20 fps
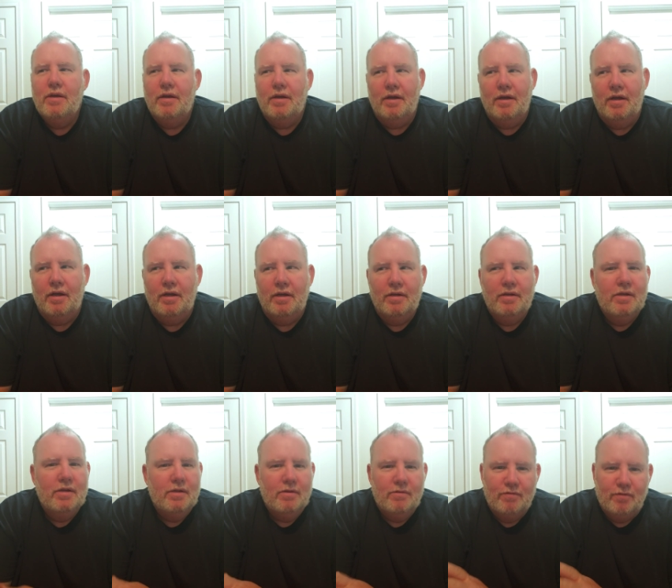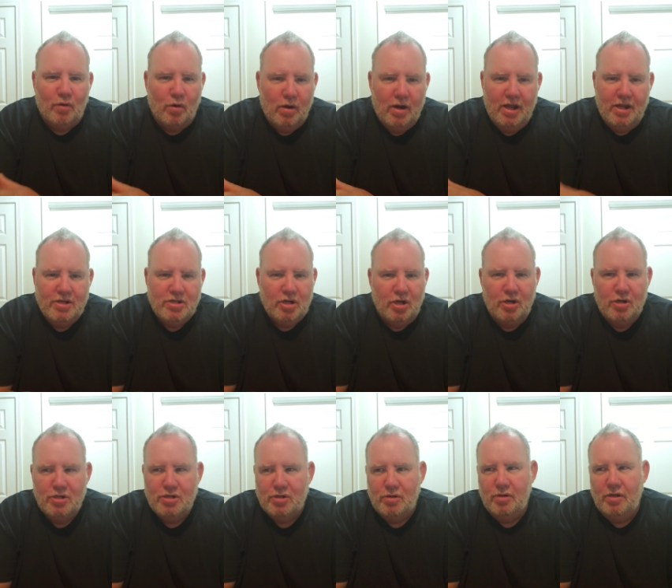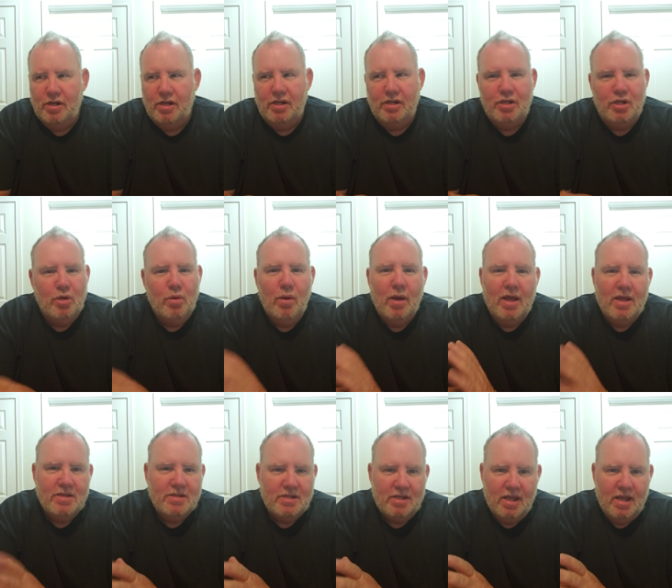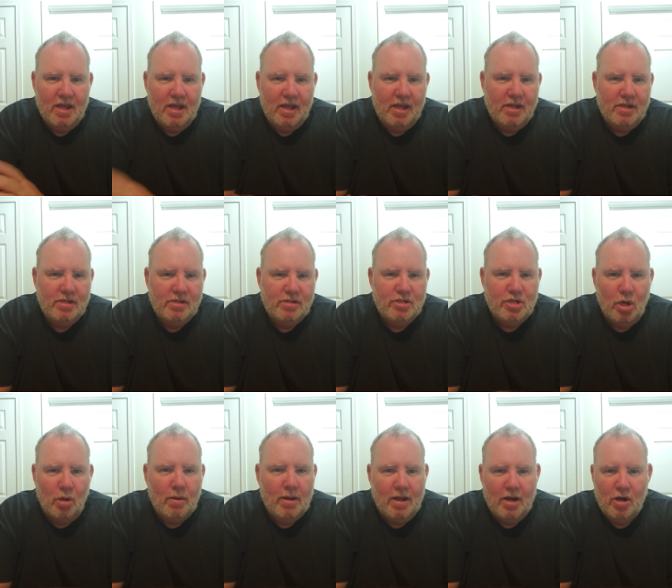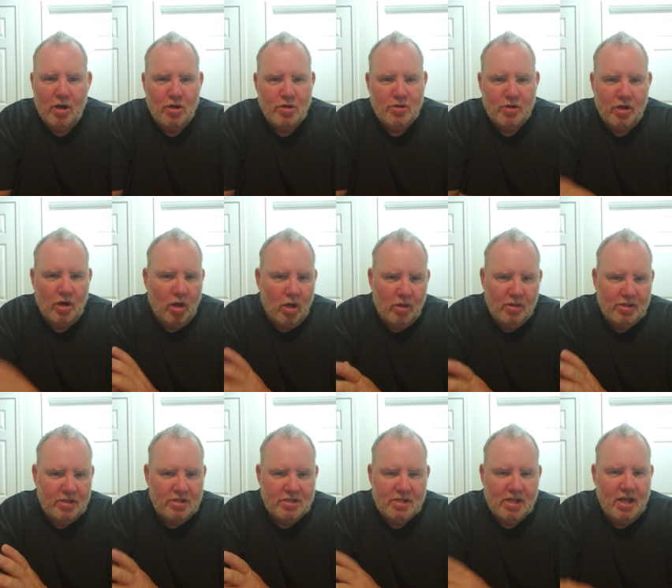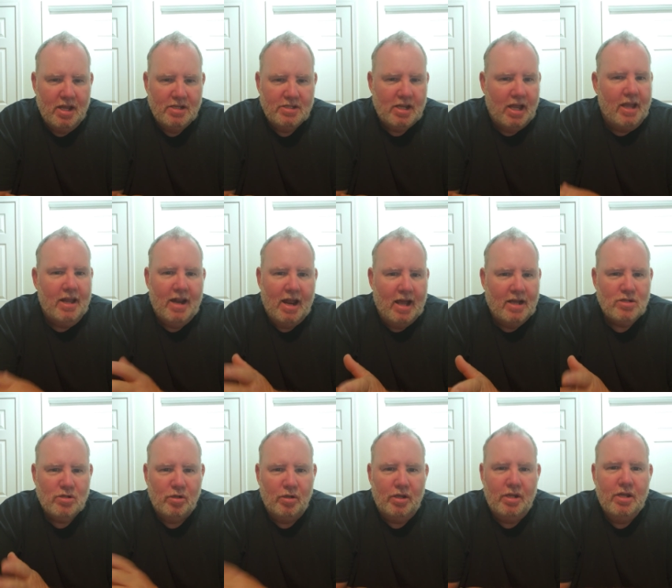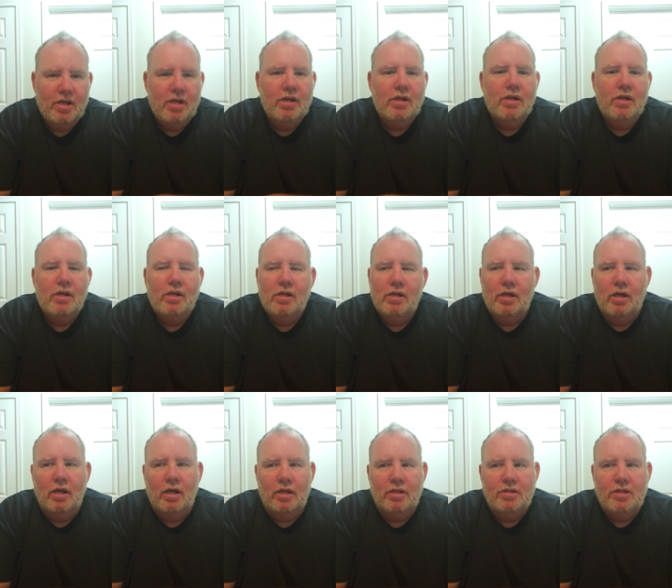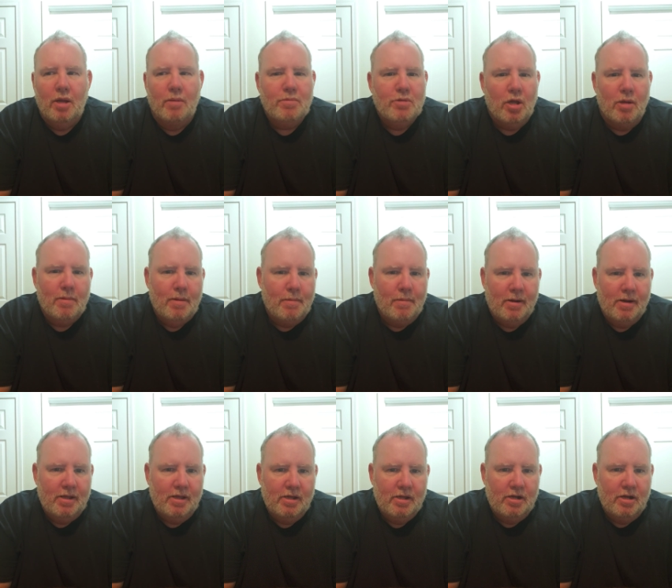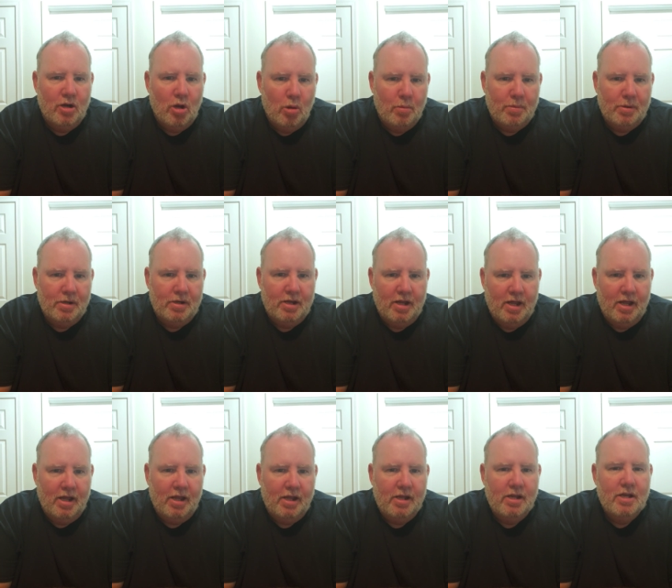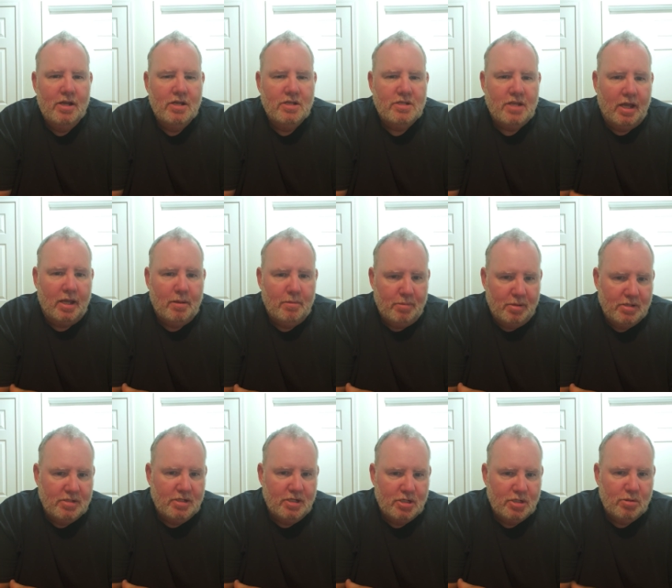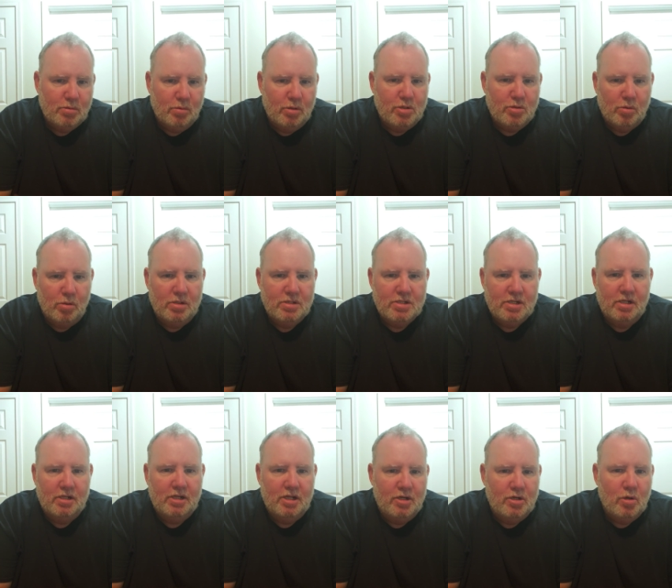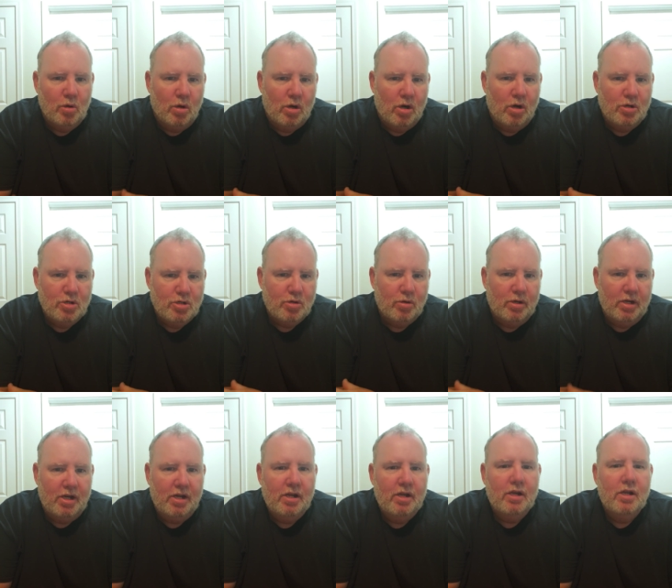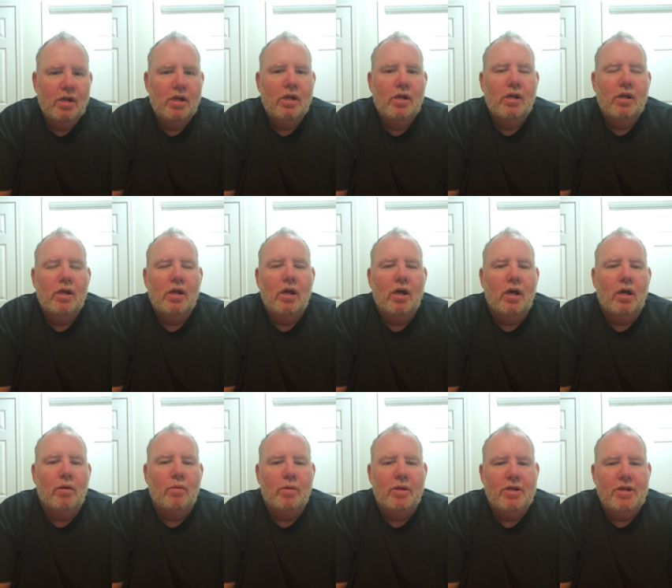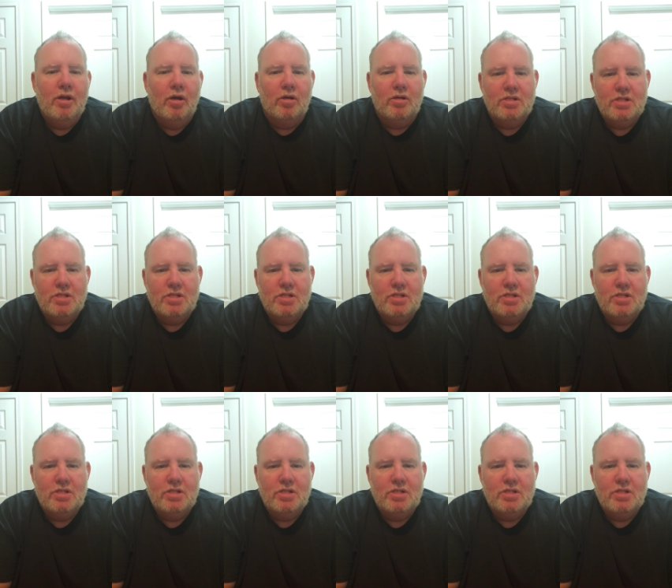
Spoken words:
4-H archery, USA, Joad archery, all these things. I had actually dumped all my money in and opened a second business, which was an indoor archery retail